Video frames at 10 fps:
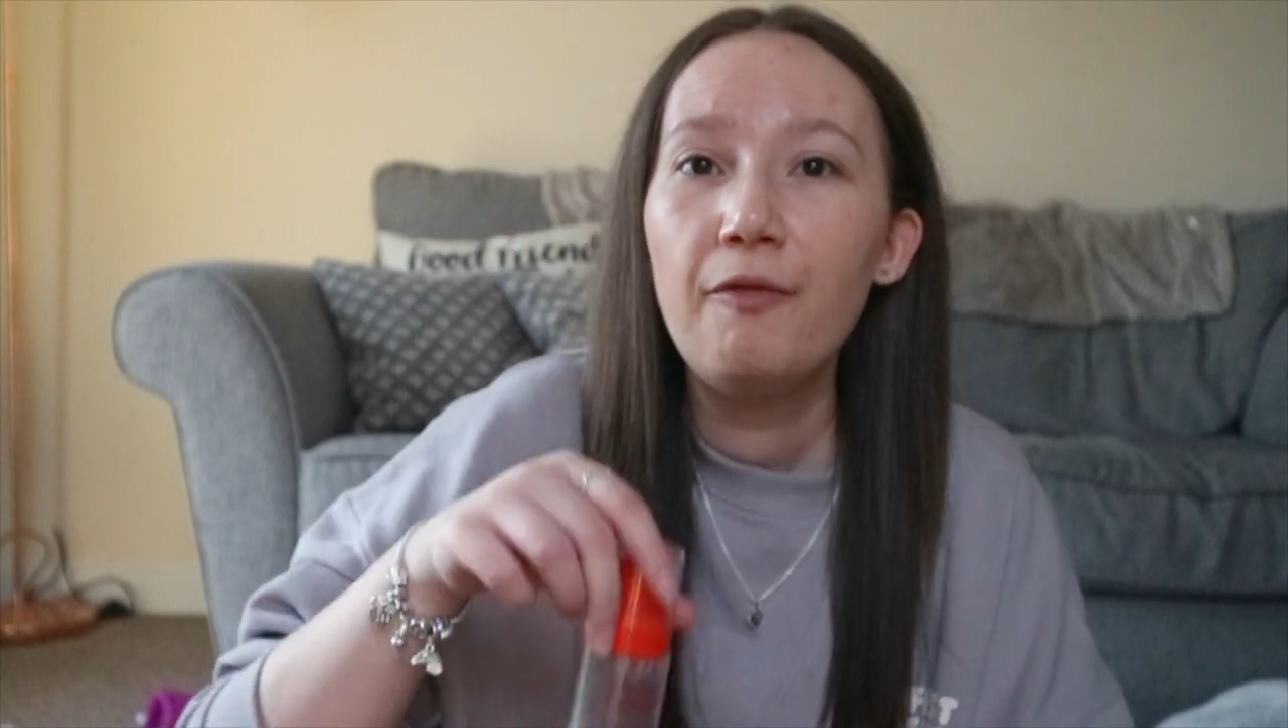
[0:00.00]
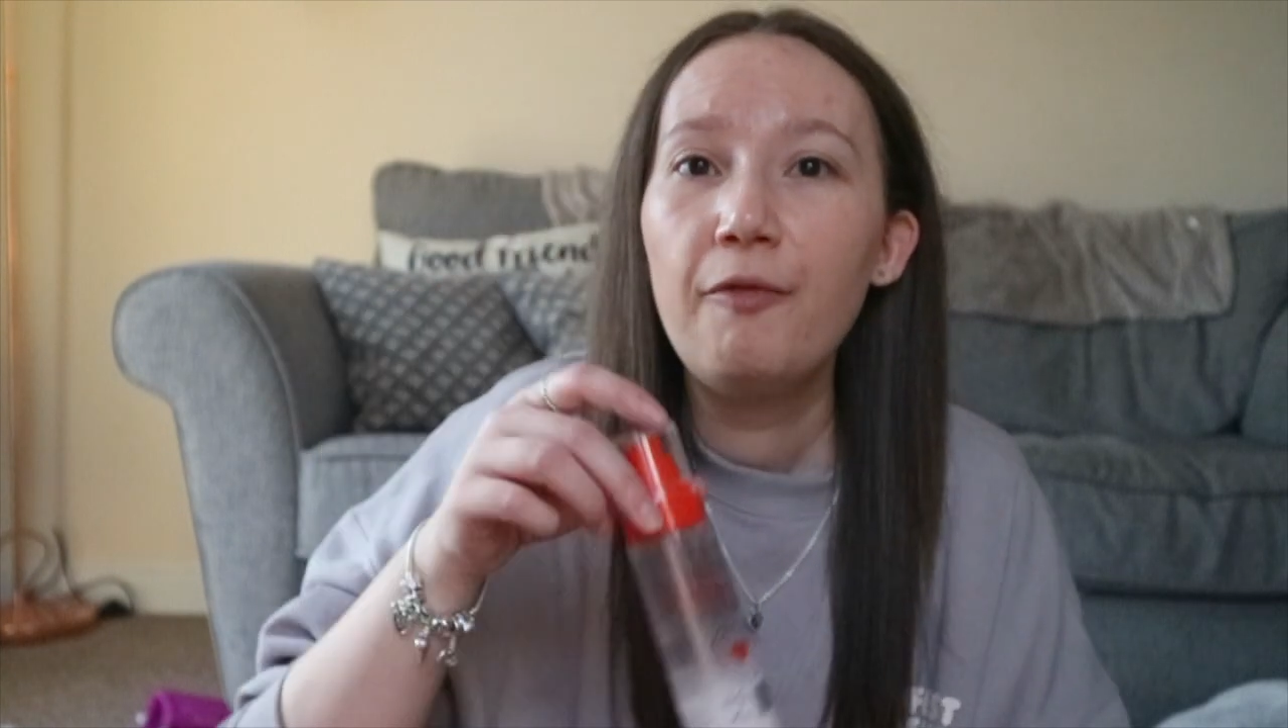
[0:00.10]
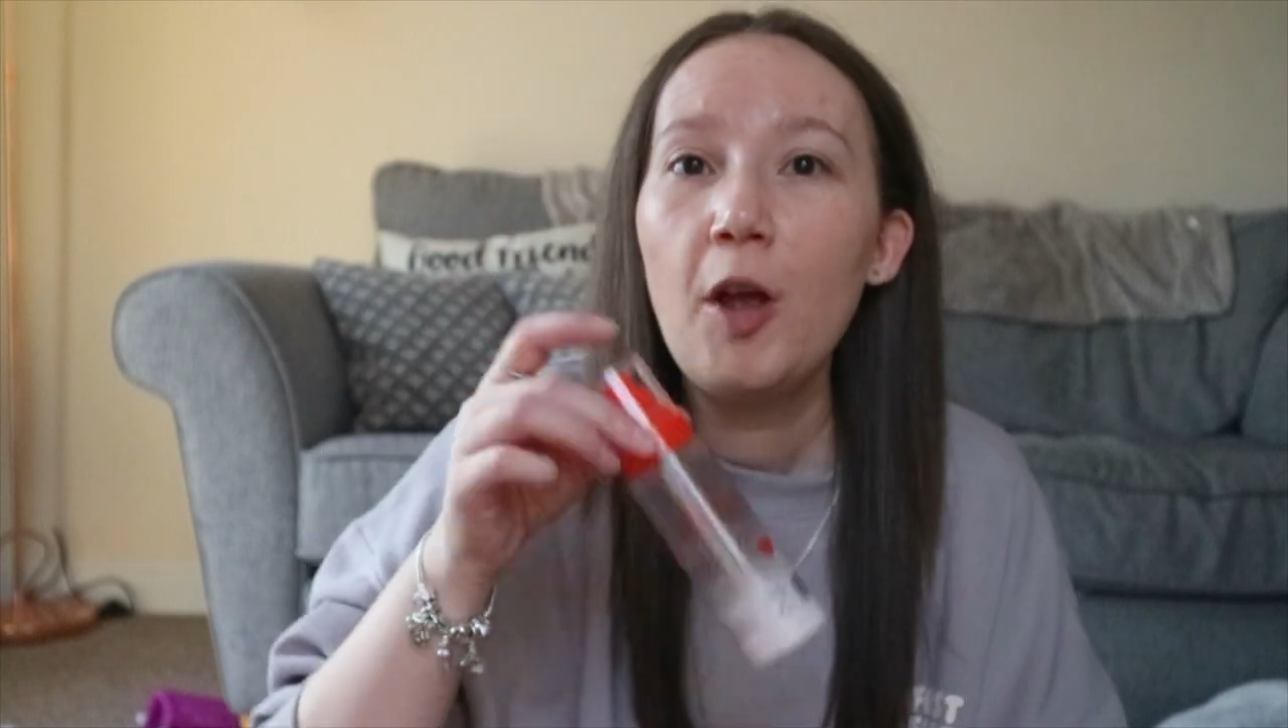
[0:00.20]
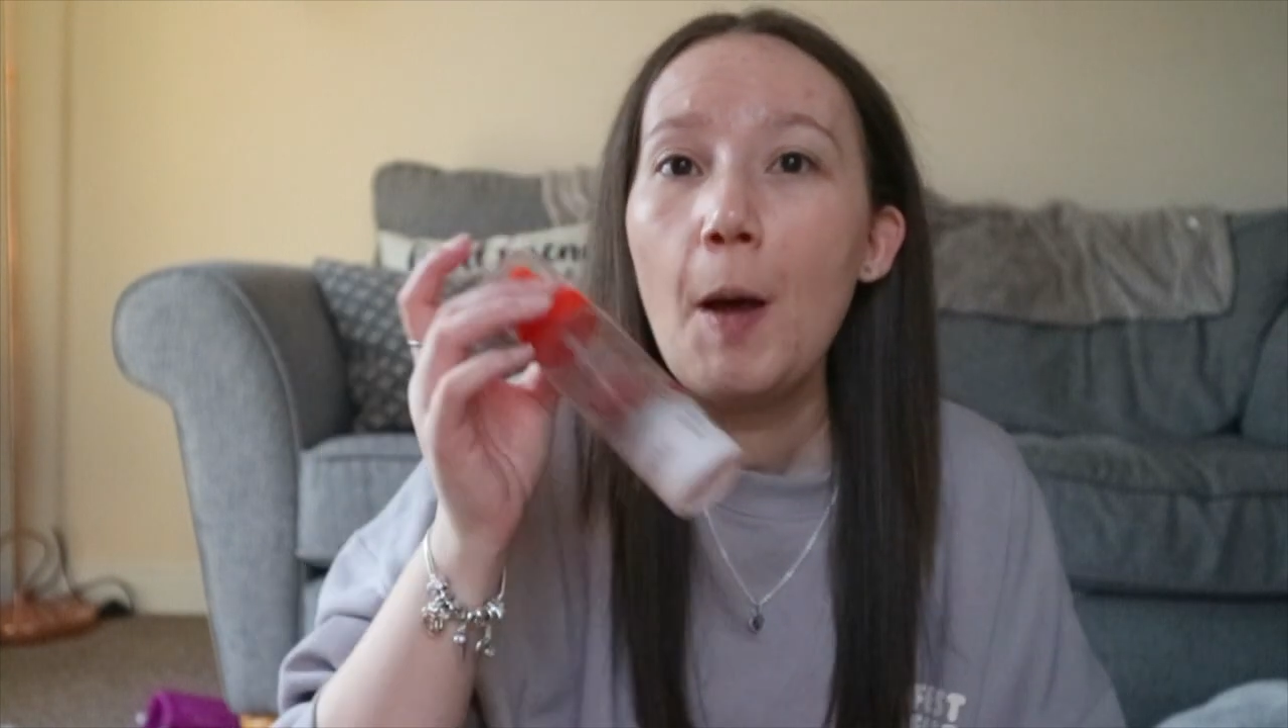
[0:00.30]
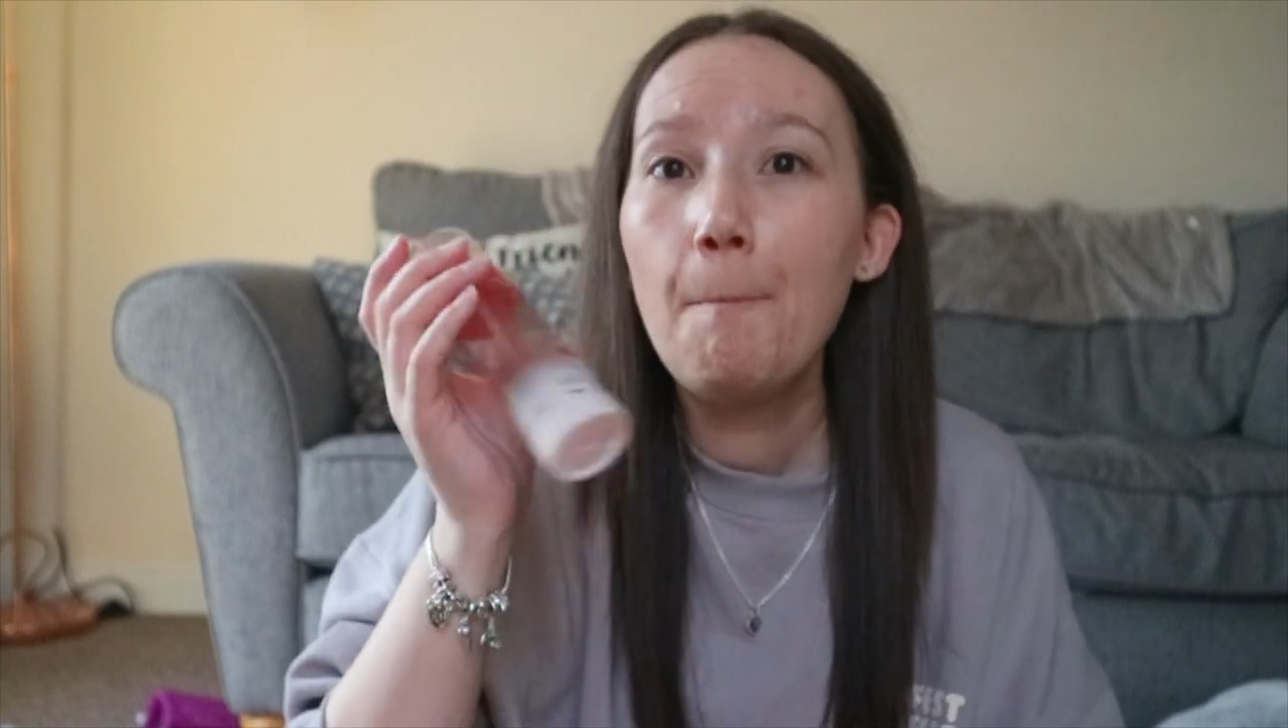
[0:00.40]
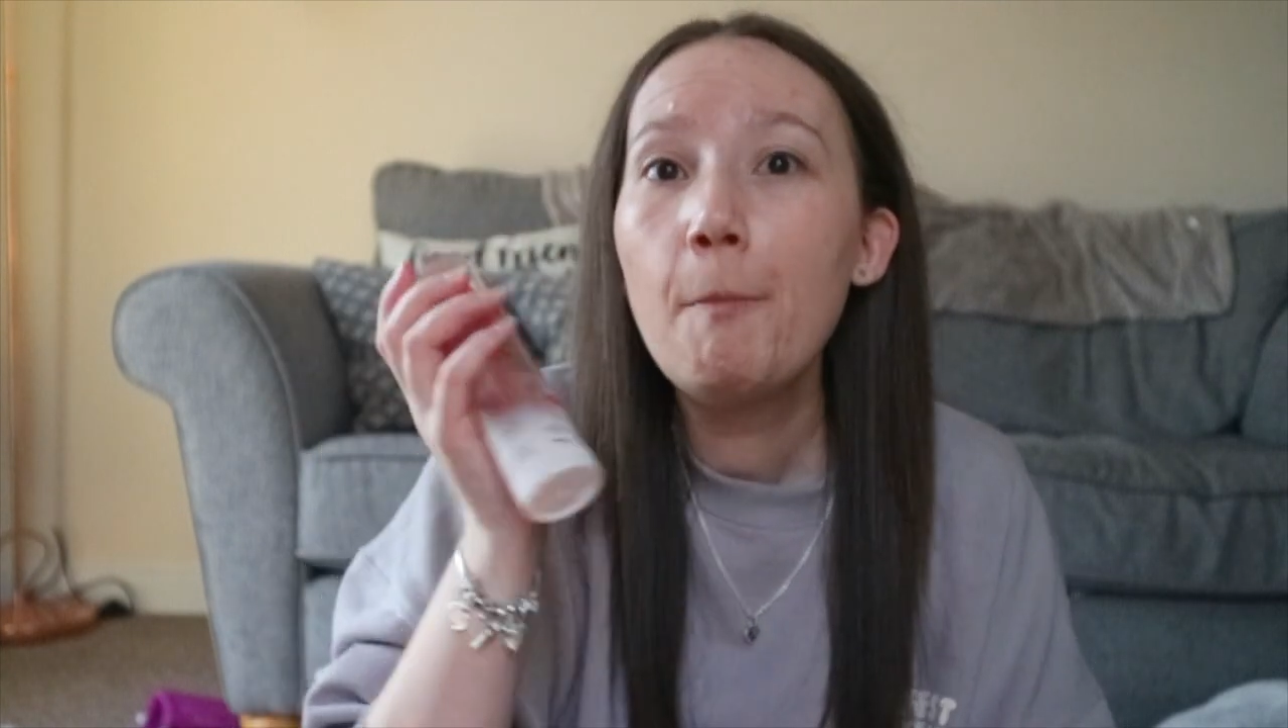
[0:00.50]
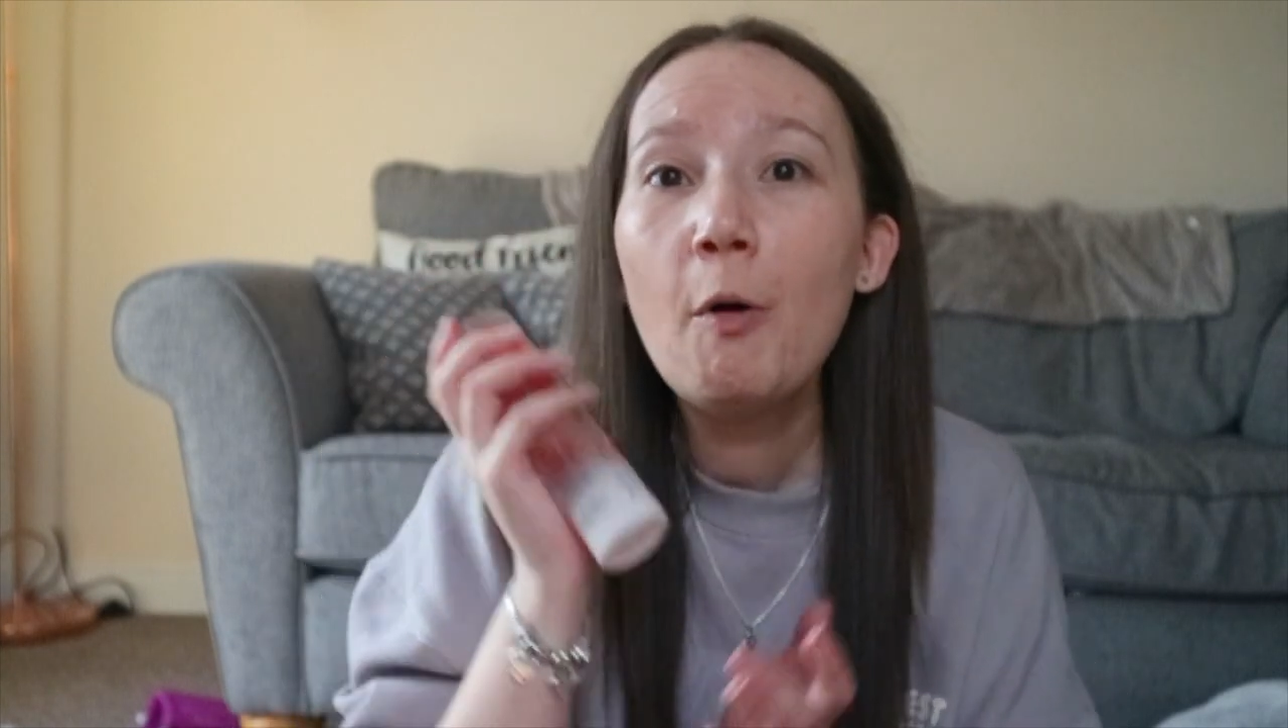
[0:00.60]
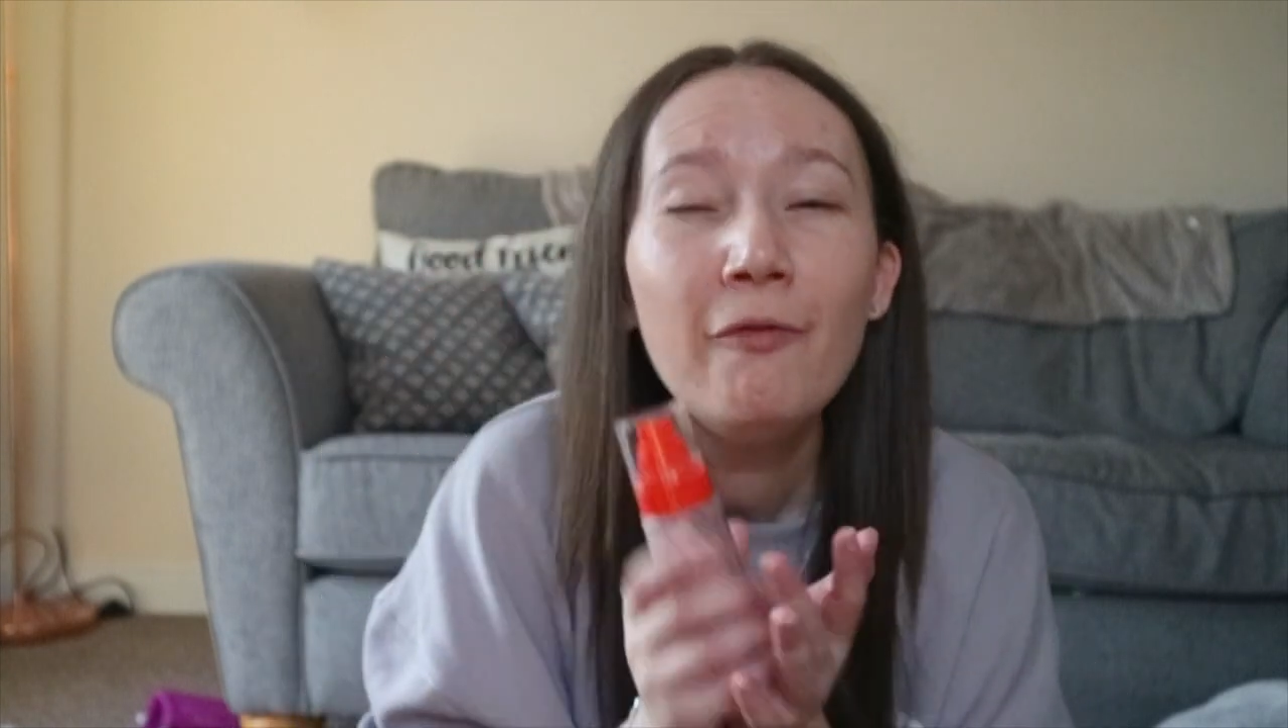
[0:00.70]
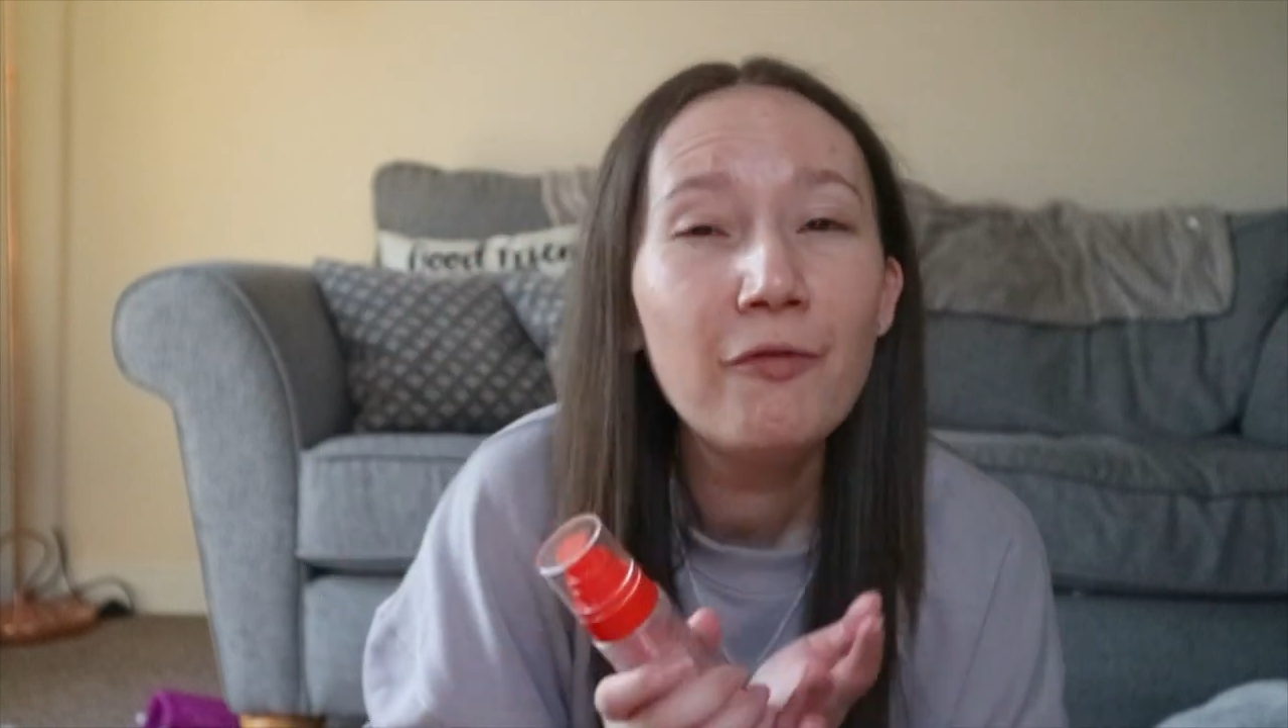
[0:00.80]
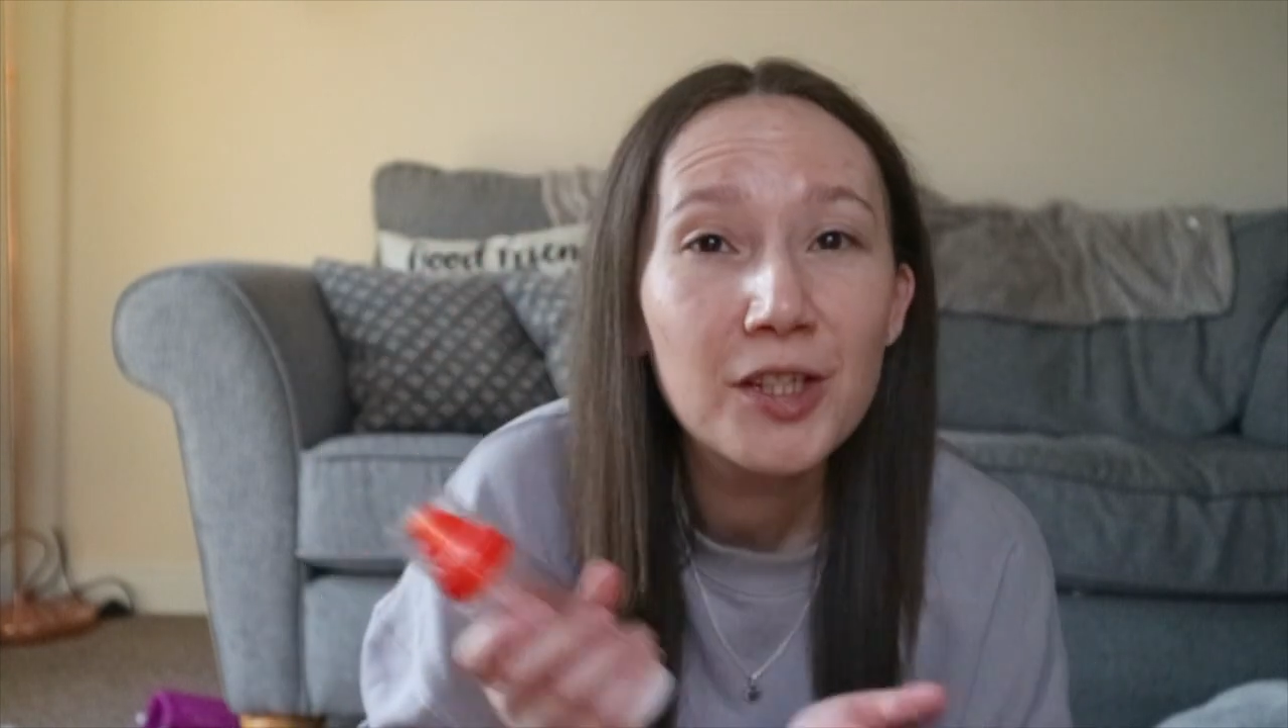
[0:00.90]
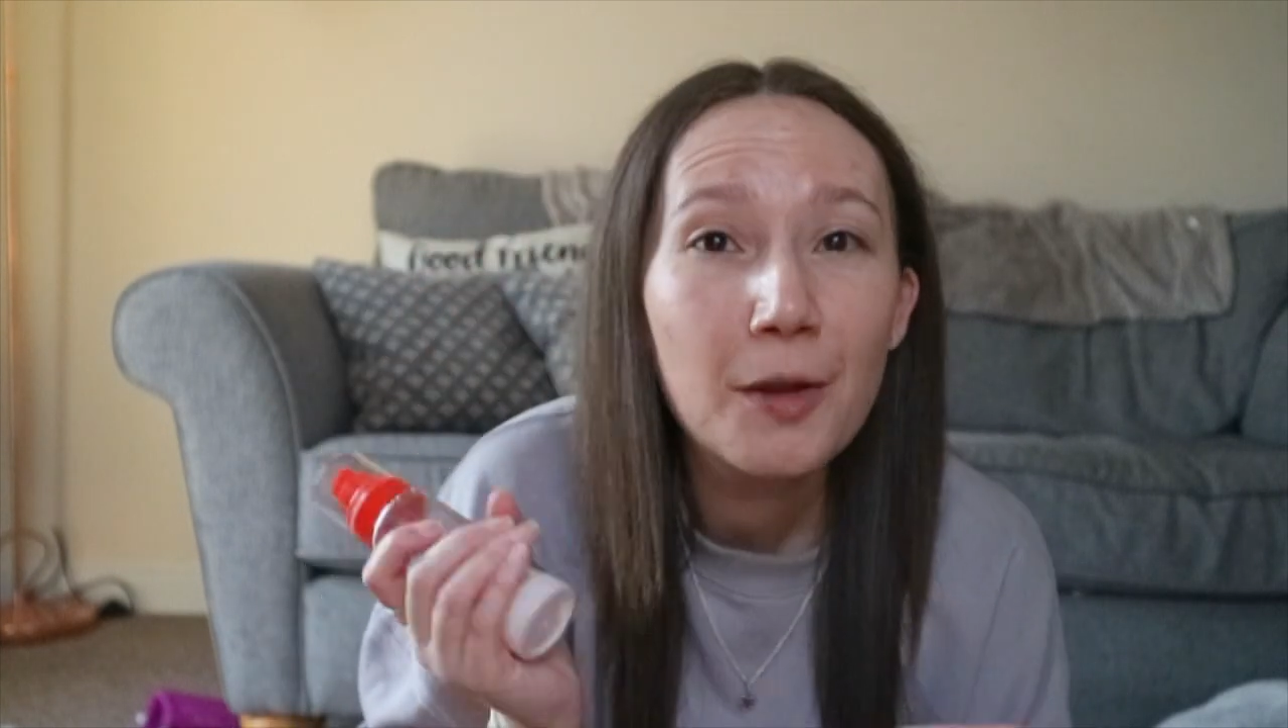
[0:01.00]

for months